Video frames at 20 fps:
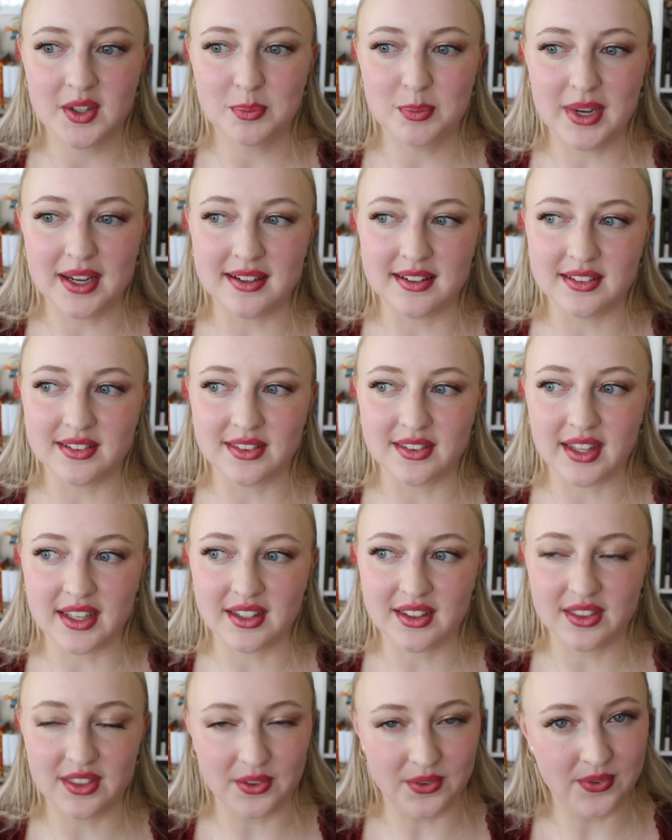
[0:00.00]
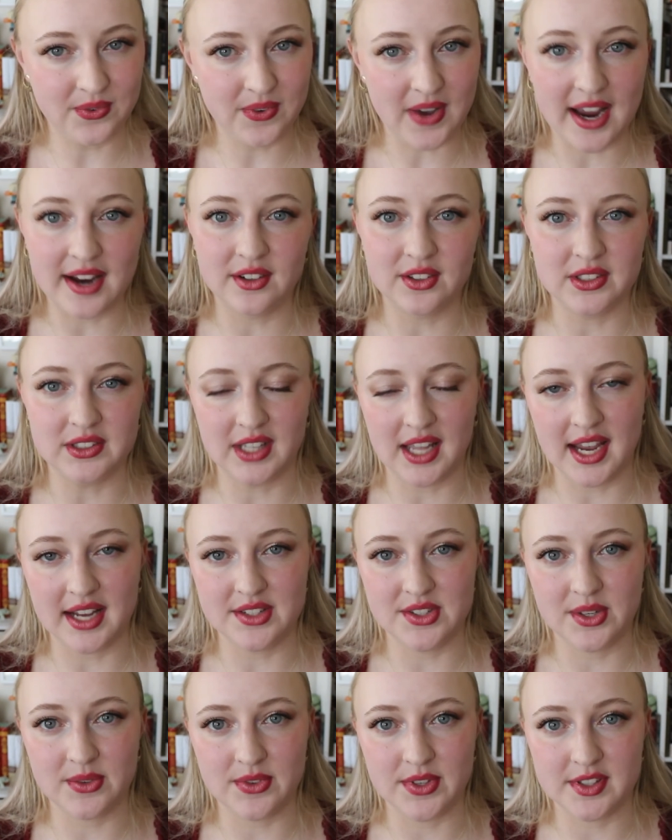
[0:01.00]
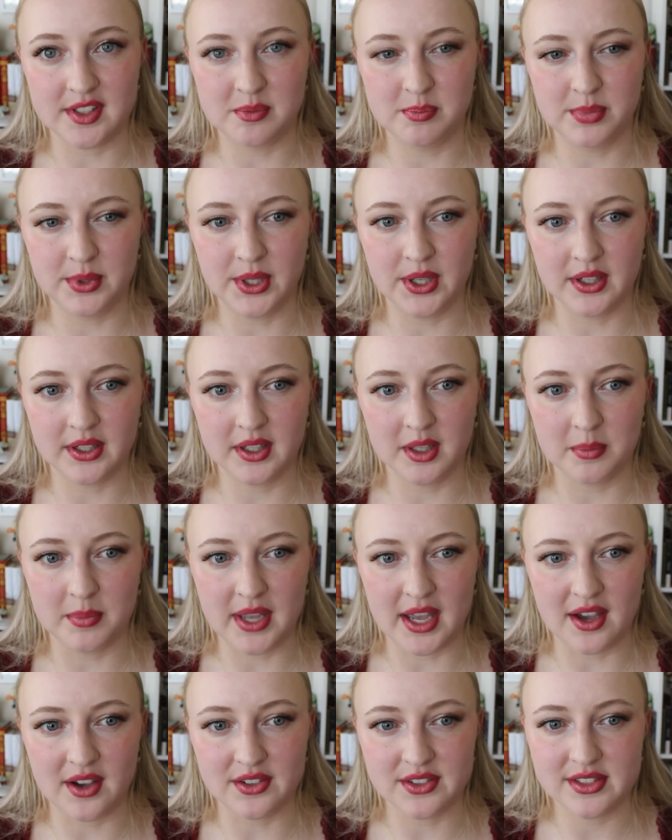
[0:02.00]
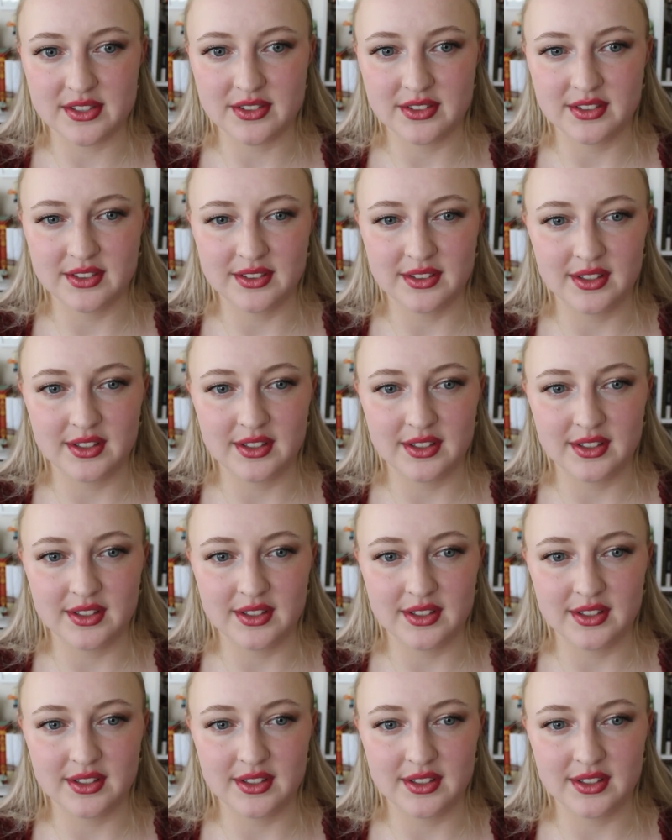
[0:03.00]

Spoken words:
made in like the final lines of this book about